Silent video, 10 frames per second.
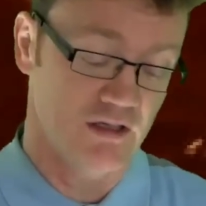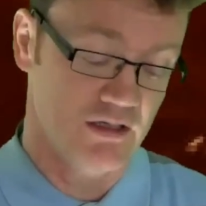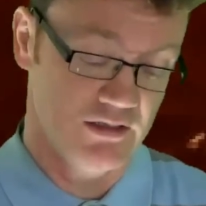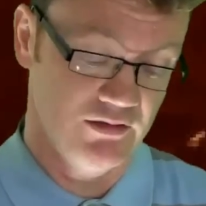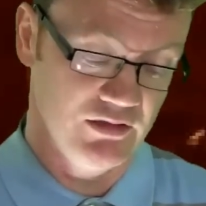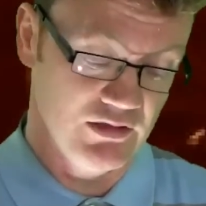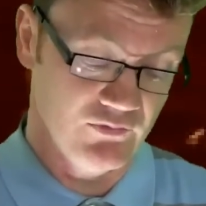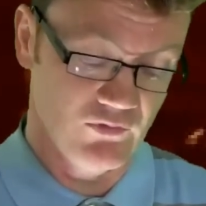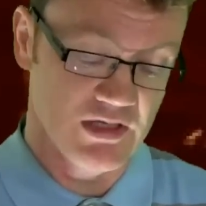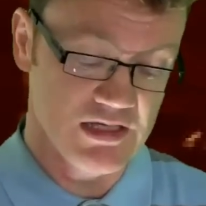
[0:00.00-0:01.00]
And
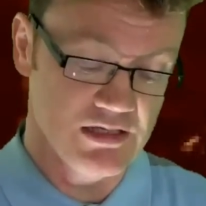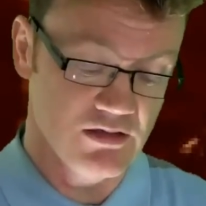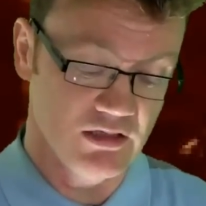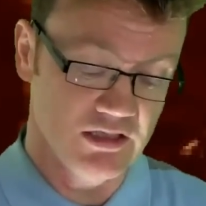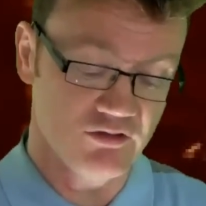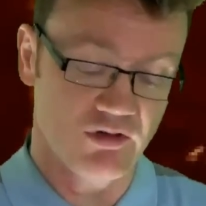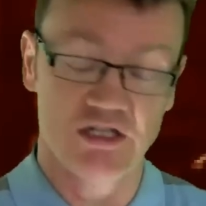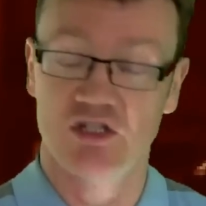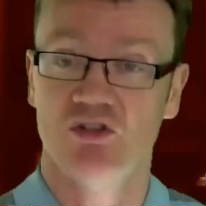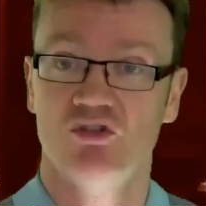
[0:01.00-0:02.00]
the
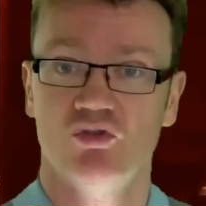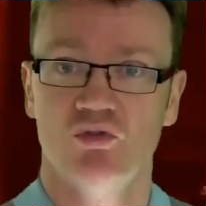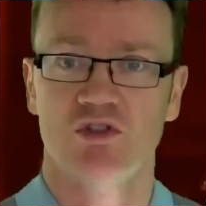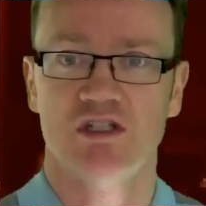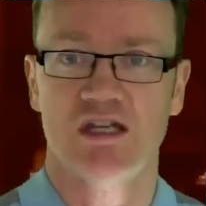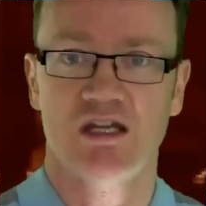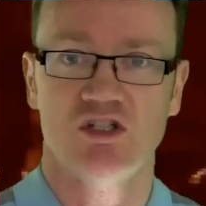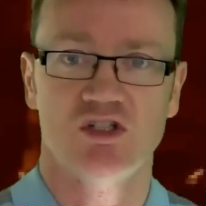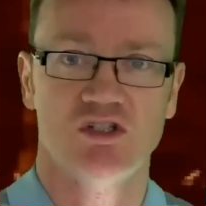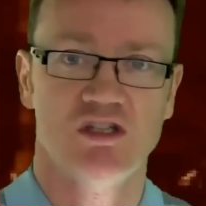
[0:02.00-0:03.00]
alliteration draws
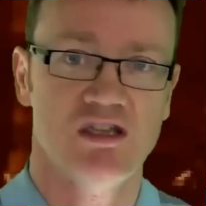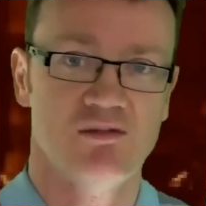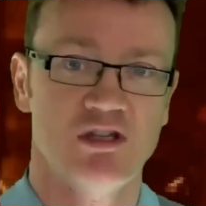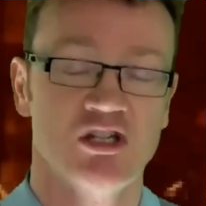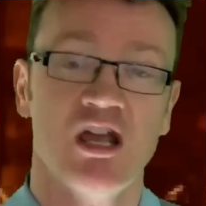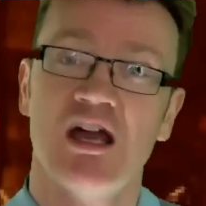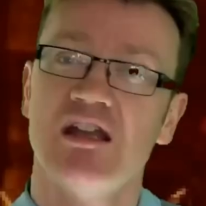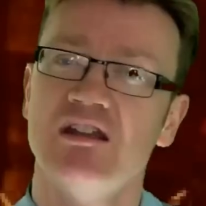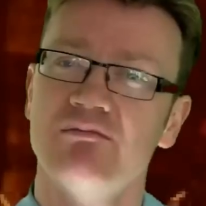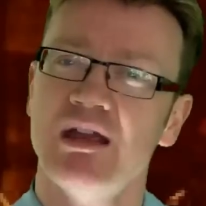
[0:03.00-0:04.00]
attention to the image,
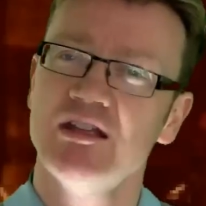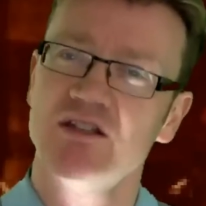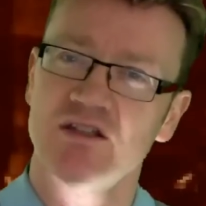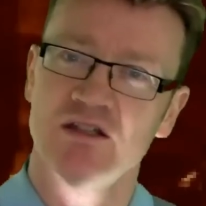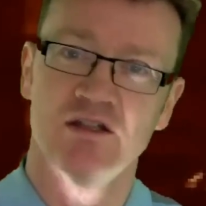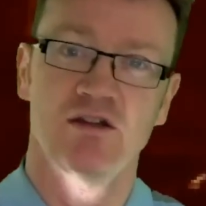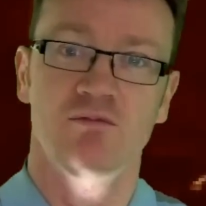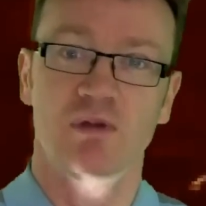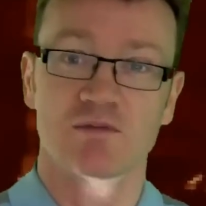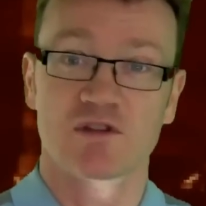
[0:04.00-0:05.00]
and it makes us
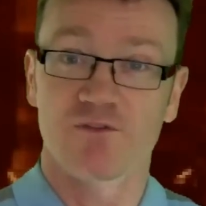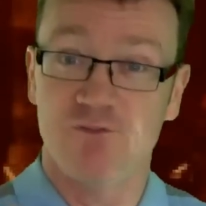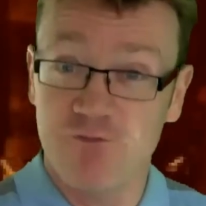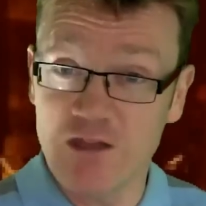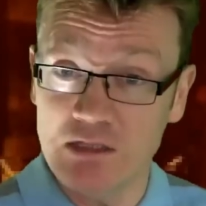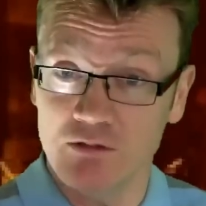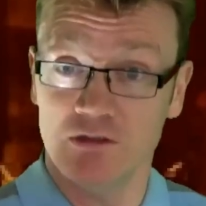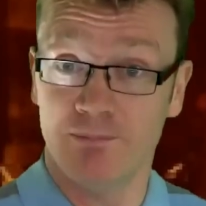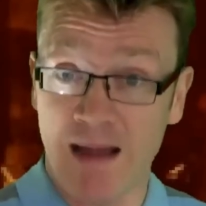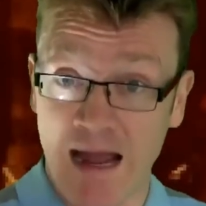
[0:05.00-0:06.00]
perhaps
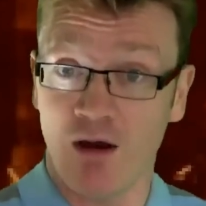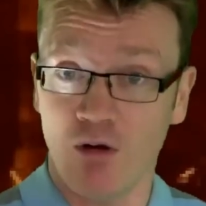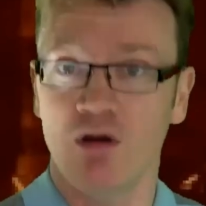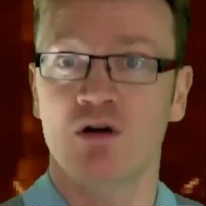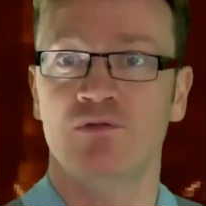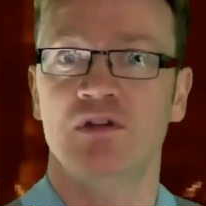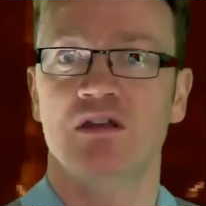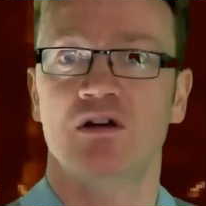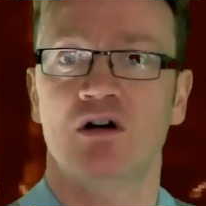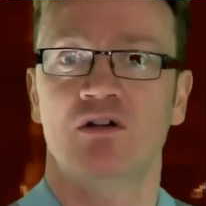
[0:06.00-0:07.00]
feel the power
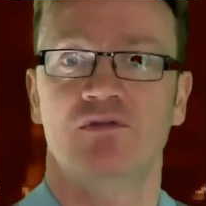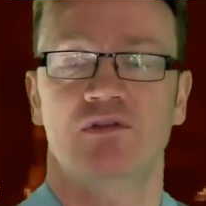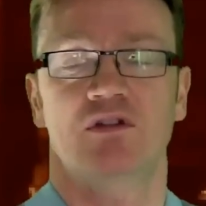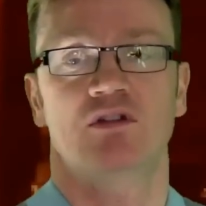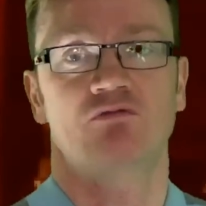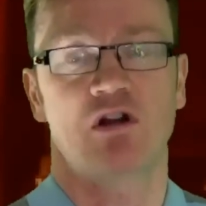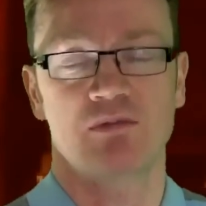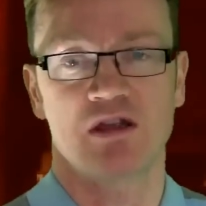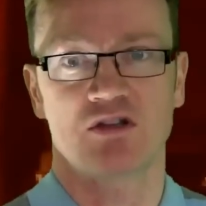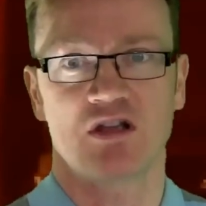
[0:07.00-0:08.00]
of
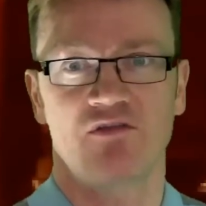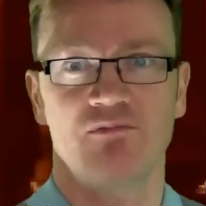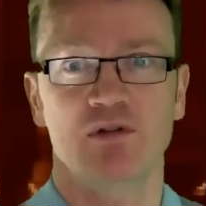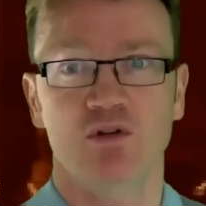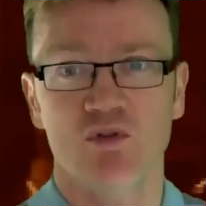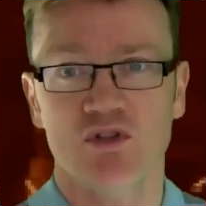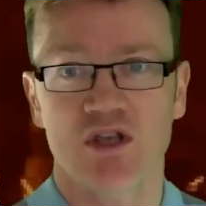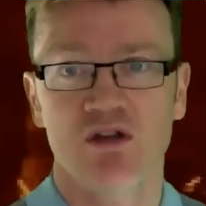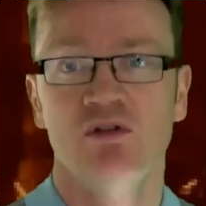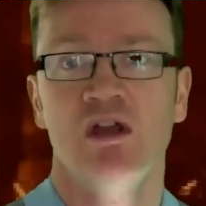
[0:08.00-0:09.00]
Romeo's love, but
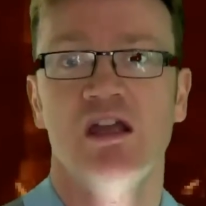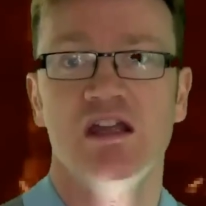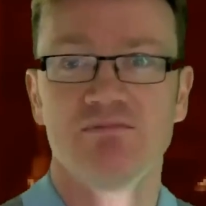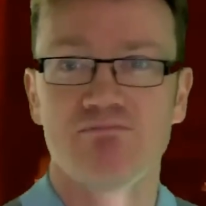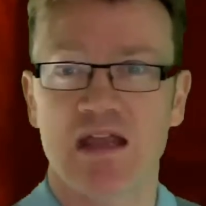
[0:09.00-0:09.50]
also it